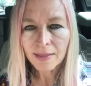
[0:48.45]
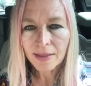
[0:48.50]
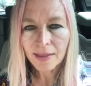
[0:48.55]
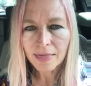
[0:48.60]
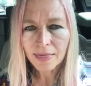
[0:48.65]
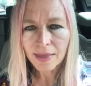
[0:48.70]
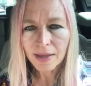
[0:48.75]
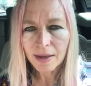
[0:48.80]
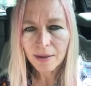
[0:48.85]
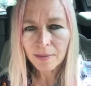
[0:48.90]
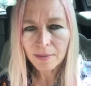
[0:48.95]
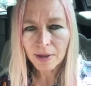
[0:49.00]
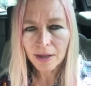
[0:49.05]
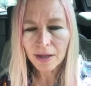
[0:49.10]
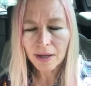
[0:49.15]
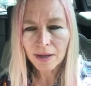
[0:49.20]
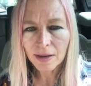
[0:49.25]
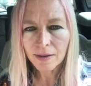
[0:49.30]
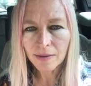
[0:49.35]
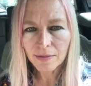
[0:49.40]
the theme
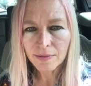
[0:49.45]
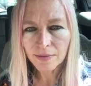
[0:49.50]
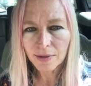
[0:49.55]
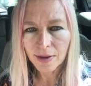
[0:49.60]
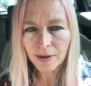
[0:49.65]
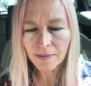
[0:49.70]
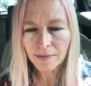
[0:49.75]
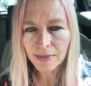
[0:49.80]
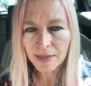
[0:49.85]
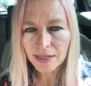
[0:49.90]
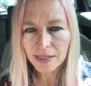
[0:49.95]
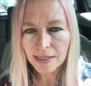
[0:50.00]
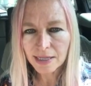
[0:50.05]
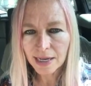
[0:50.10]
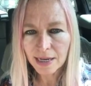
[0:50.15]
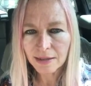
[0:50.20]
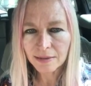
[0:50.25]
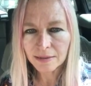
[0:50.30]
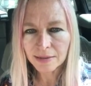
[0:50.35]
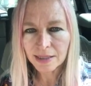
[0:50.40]
of the
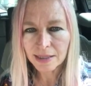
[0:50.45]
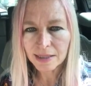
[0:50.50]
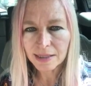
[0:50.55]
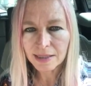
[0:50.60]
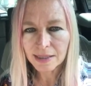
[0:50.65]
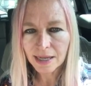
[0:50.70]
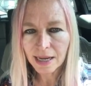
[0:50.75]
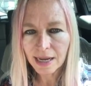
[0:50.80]
downness